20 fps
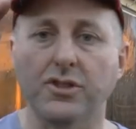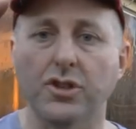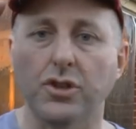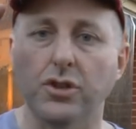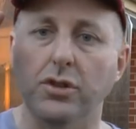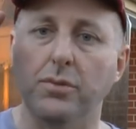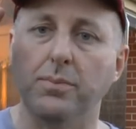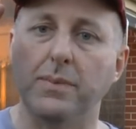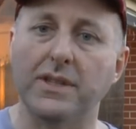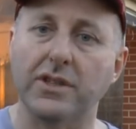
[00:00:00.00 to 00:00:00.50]

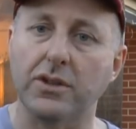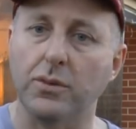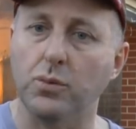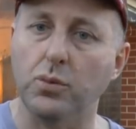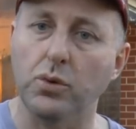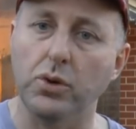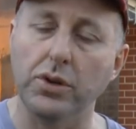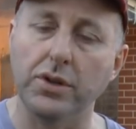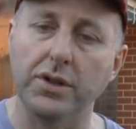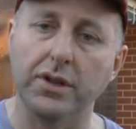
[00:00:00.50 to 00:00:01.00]
two bits of
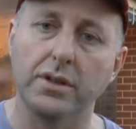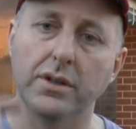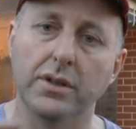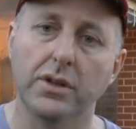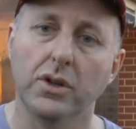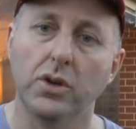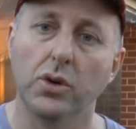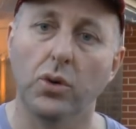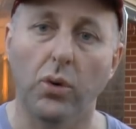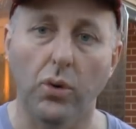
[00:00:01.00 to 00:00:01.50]
wood,
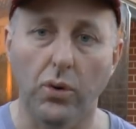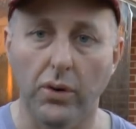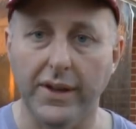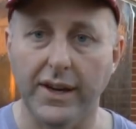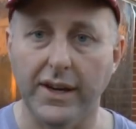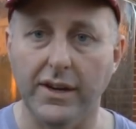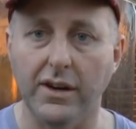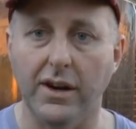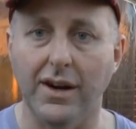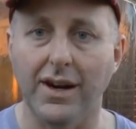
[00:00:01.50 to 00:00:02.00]
or the
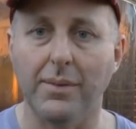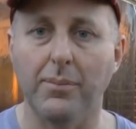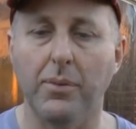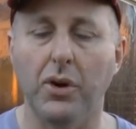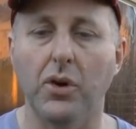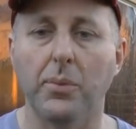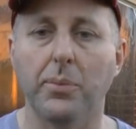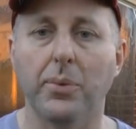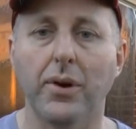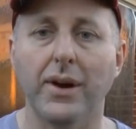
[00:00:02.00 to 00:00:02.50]
Oneida
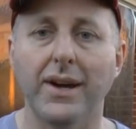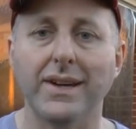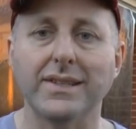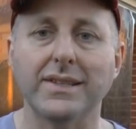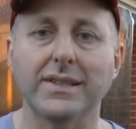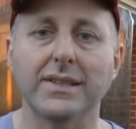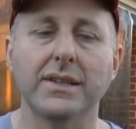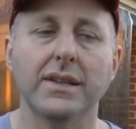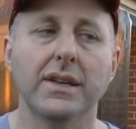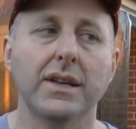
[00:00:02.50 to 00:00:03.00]
bow
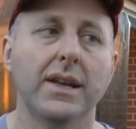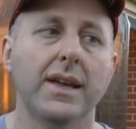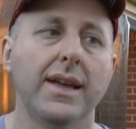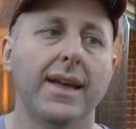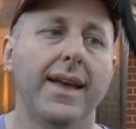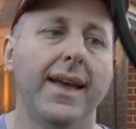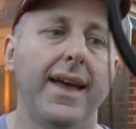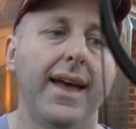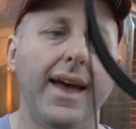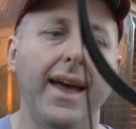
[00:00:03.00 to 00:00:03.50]
press,
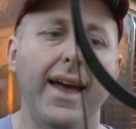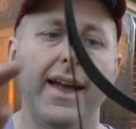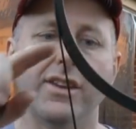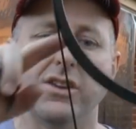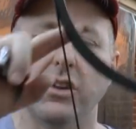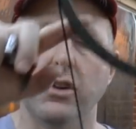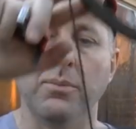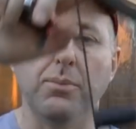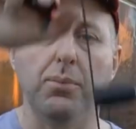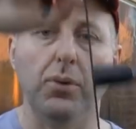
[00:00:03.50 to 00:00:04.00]
and
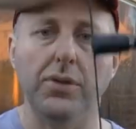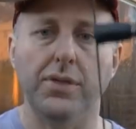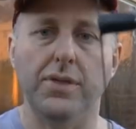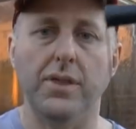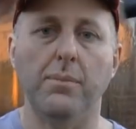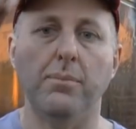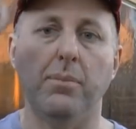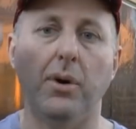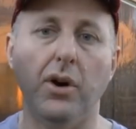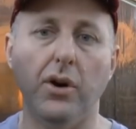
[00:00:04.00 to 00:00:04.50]
you put
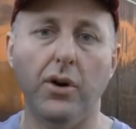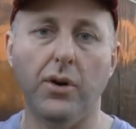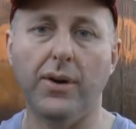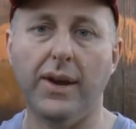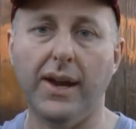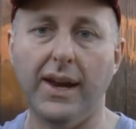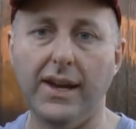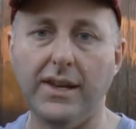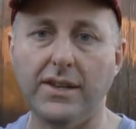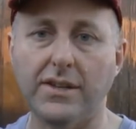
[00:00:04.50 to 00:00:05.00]
the bow
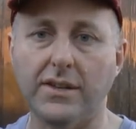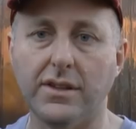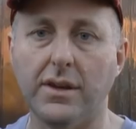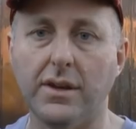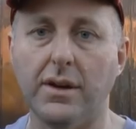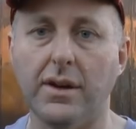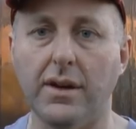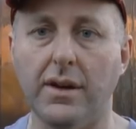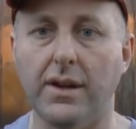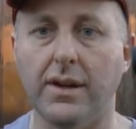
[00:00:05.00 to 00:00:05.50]
into
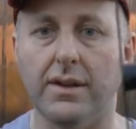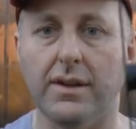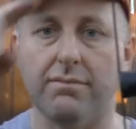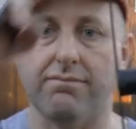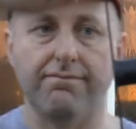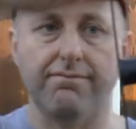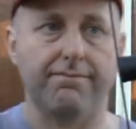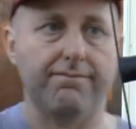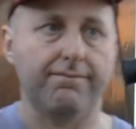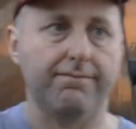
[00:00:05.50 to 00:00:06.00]
the,
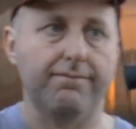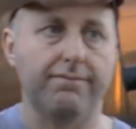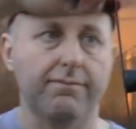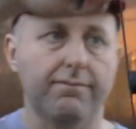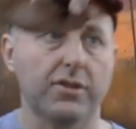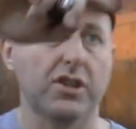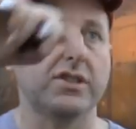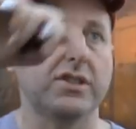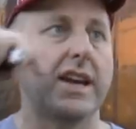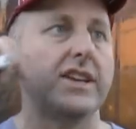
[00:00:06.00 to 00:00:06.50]

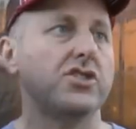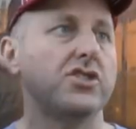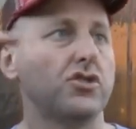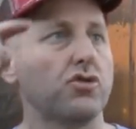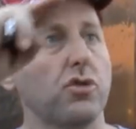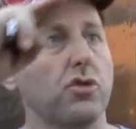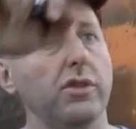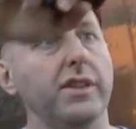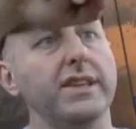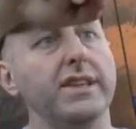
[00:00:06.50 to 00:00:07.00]
because as you
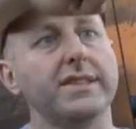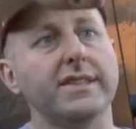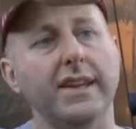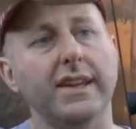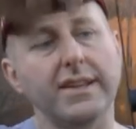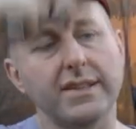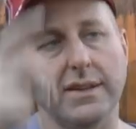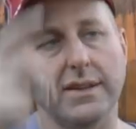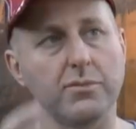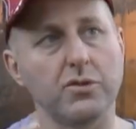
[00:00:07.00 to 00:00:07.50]
draw this,
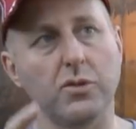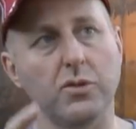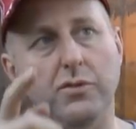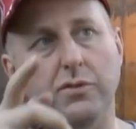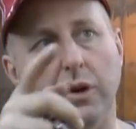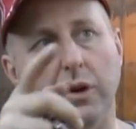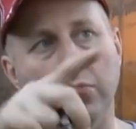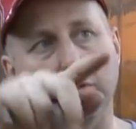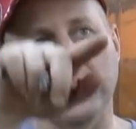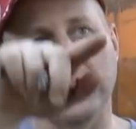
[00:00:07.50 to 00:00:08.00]
these limbs will
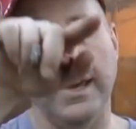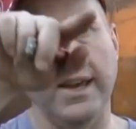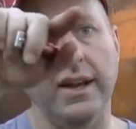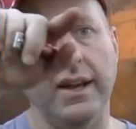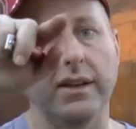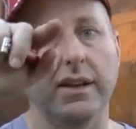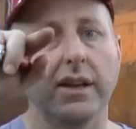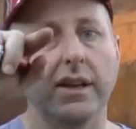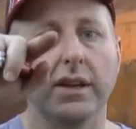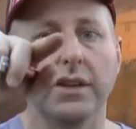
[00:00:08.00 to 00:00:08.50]
fold
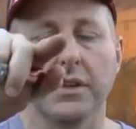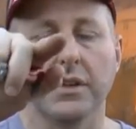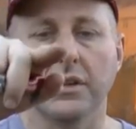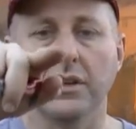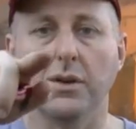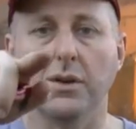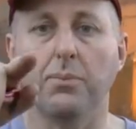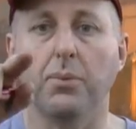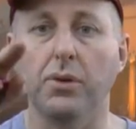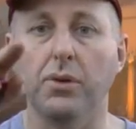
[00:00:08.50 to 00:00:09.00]
down.
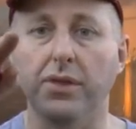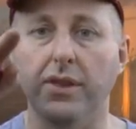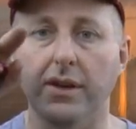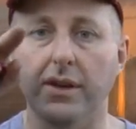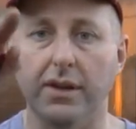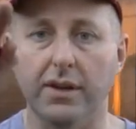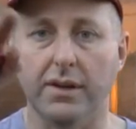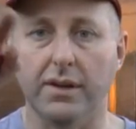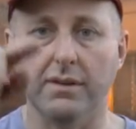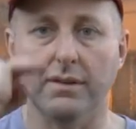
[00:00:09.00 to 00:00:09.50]
You put
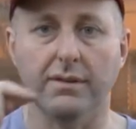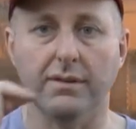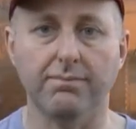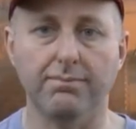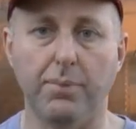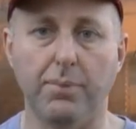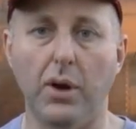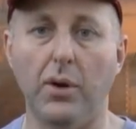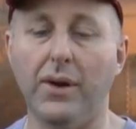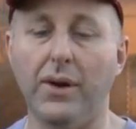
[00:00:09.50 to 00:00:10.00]
the
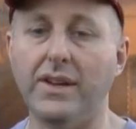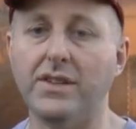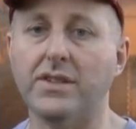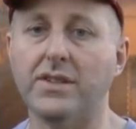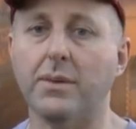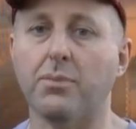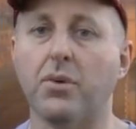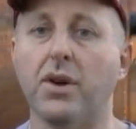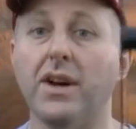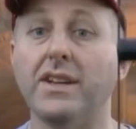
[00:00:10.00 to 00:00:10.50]
bow into
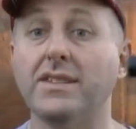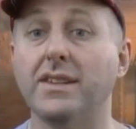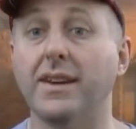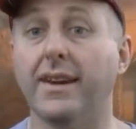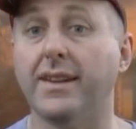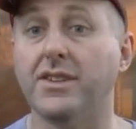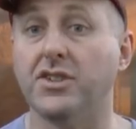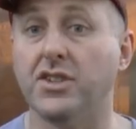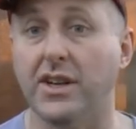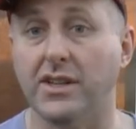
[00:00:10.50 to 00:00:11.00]
the press and you
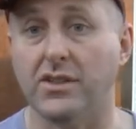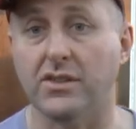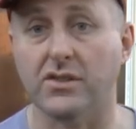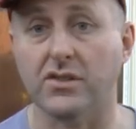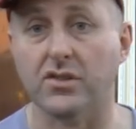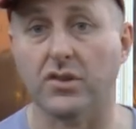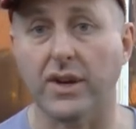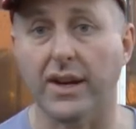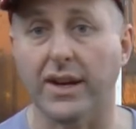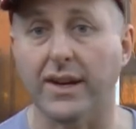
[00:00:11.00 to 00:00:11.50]
can change the
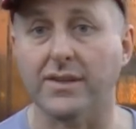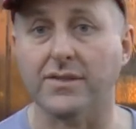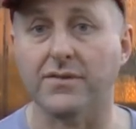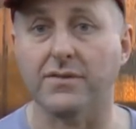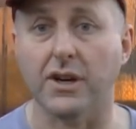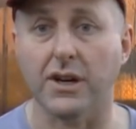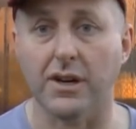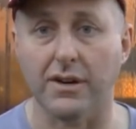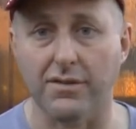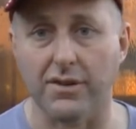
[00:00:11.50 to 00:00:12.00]
string. It's
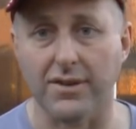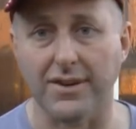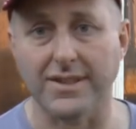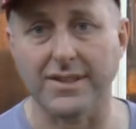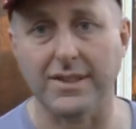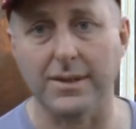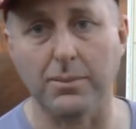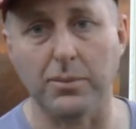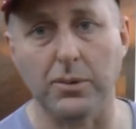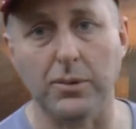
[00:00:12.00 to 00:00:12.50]
very, very
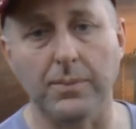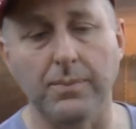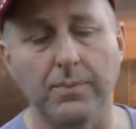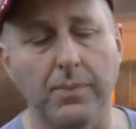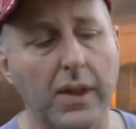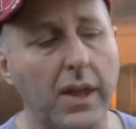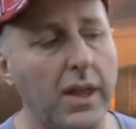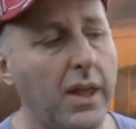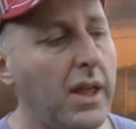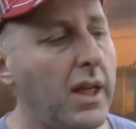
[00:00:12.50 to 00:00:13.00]
simple.
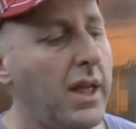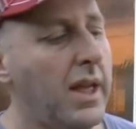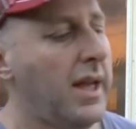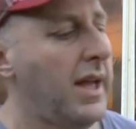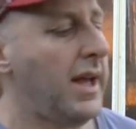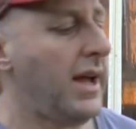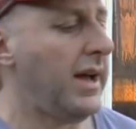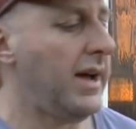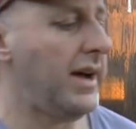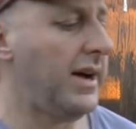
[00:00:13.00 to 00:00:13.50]

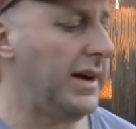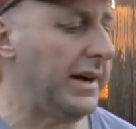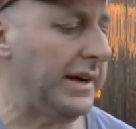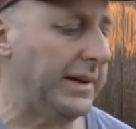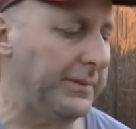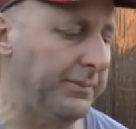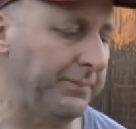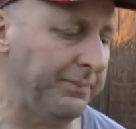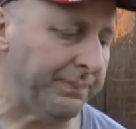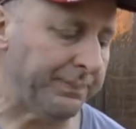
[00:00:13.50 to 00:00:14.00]
I